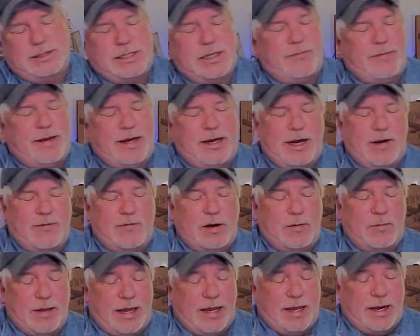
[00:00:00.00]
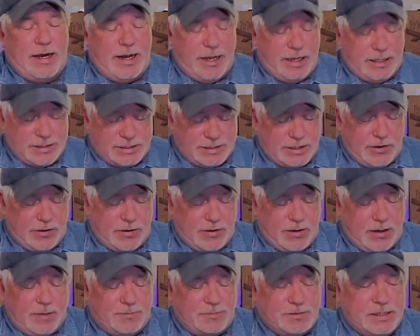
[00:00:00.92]
I mean, every band has
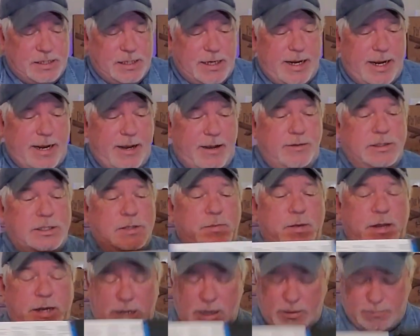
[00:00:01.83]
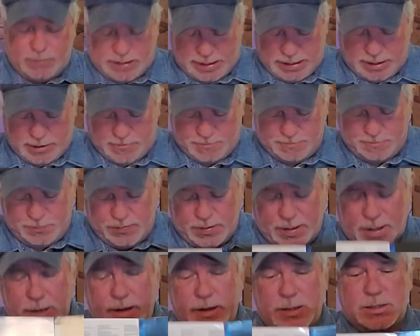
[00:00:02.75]
their ups and downs. But here we go.
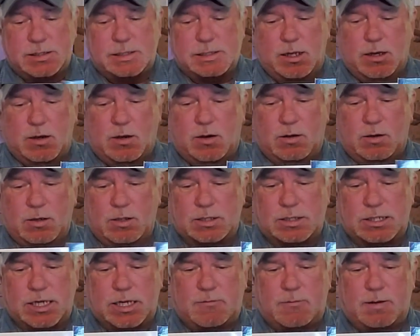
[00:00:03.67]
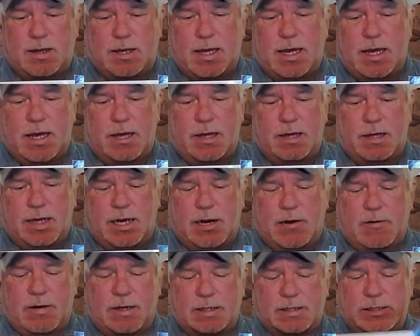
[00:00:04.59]
So, looks like we got
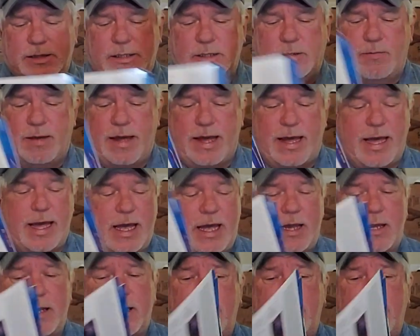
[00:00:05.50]
lyrics on the back.